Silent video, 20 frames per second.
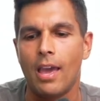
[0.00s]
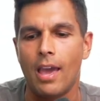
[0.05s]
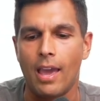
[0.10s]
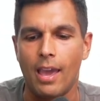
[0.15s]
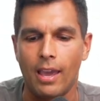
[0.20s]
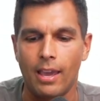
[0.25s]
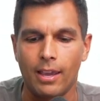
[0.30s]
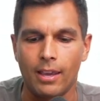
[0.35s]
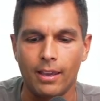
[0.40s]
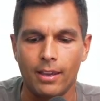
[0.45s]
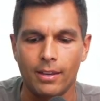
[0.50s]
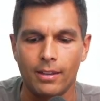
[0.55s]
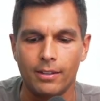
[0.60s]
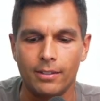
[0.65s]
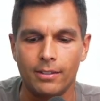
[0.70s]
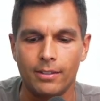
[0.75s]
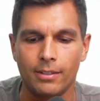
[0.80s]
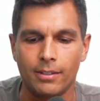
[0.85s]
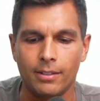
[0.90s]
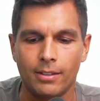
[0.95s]

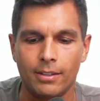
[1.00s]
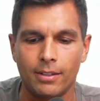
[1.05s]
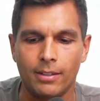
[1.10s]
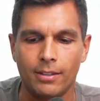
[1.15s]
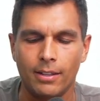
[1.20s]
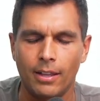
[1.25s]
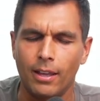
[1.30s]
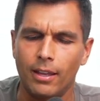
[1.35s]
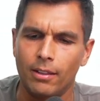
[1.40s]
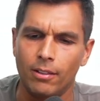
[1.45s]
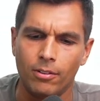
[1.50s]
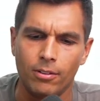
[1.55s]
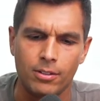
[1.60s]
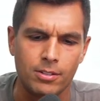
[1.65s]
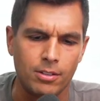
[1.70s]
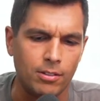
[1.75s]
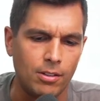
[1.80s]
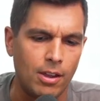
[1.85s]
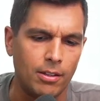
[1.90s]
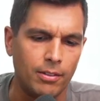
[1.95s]
And it looks a
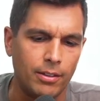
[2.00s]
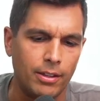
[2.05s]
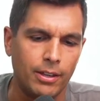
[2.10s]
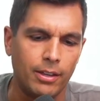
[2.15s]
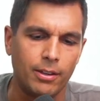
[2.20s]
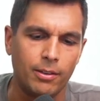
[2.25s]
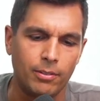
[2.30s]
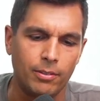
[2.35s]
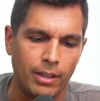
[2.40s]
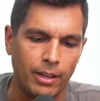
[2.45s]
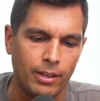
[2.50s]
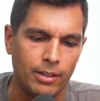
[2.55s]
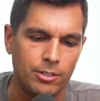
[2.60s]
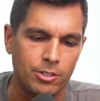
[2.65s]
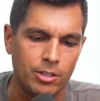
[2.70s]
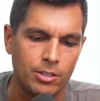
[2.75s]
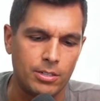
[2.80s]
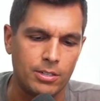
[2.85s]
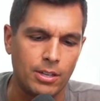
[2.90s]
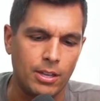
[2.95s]
lot like I
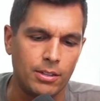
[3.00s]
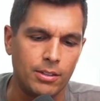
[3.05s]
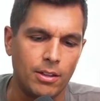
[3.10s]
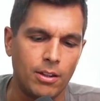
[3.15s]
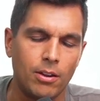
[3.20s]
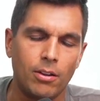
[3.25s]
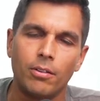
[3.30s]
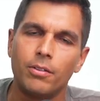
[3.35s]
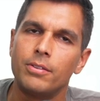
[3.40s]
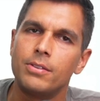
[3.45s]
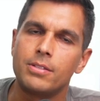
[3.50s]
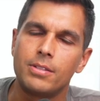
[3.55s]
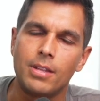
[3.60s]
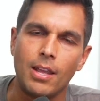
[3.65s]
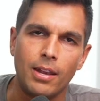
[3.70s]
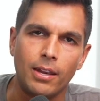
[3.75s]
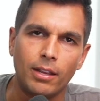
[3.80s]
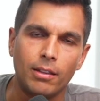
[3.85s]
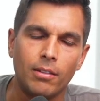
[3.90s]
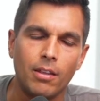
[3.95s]
just said there,
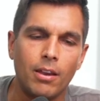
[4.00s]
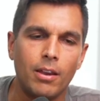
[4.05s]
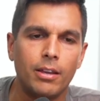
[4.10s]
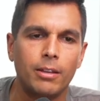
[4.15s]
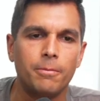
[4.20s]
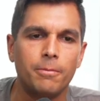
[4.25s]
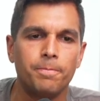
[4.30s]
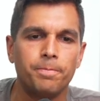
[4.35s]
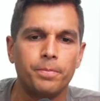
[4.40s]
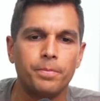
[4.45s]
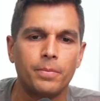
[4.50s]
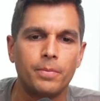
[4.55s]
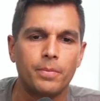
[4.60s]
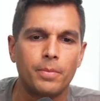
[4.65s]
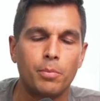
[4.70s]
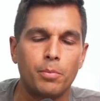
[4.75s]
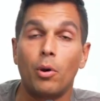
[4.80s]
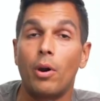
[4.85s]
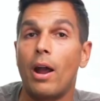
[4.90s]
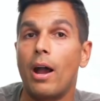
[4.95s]
standing in line,
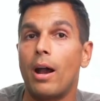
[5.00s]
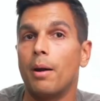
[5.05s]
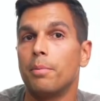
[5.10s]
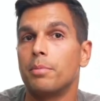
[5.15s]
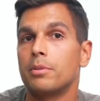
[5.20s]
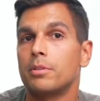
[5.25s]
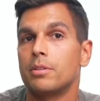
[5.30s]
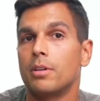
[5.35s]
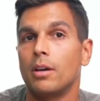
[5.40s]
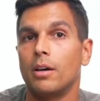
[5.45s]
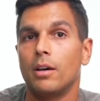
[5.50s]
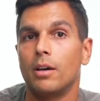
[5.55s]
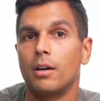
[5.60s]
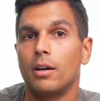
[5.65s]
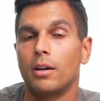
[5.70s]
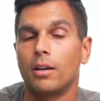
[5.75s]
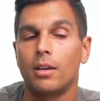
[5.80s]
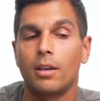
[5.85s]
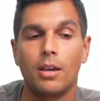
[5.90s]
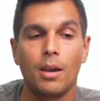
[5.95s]
perhaps
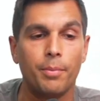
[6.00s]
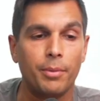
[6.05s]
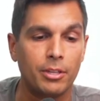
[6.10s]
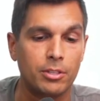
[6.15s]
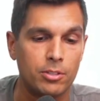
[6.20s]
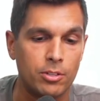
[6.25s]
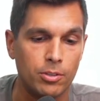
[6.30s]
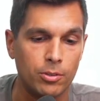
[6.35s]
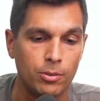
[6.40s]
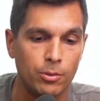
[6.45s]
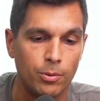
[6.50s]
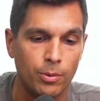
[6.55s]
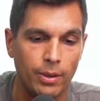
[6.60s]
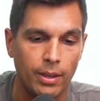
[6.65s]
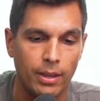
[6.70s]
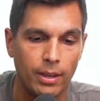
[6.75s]
coming to